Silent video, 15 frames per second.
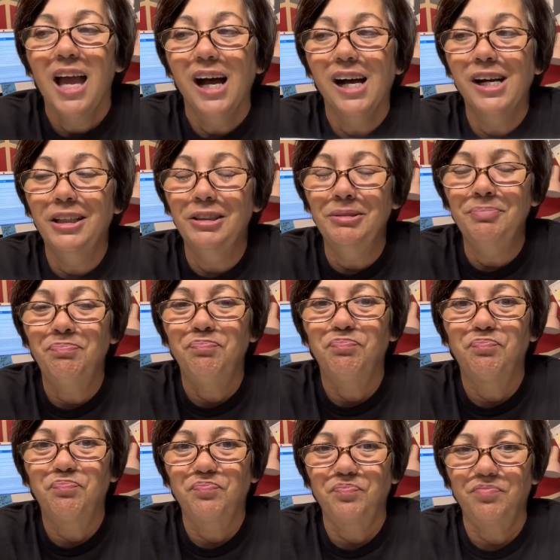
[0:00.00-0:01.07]
um
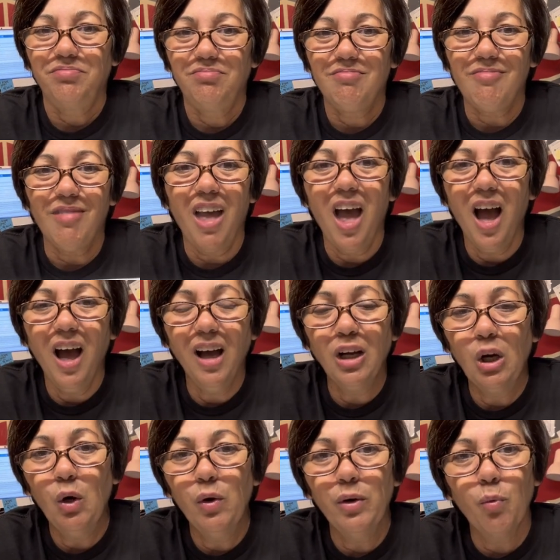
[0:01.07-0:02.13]
I
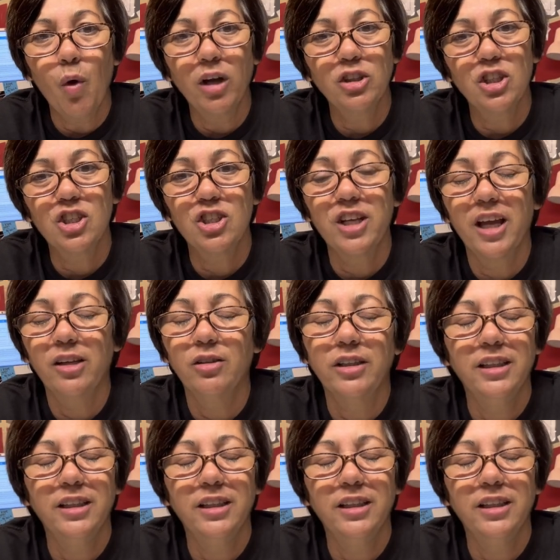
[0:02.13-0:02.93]
go and watch his channel.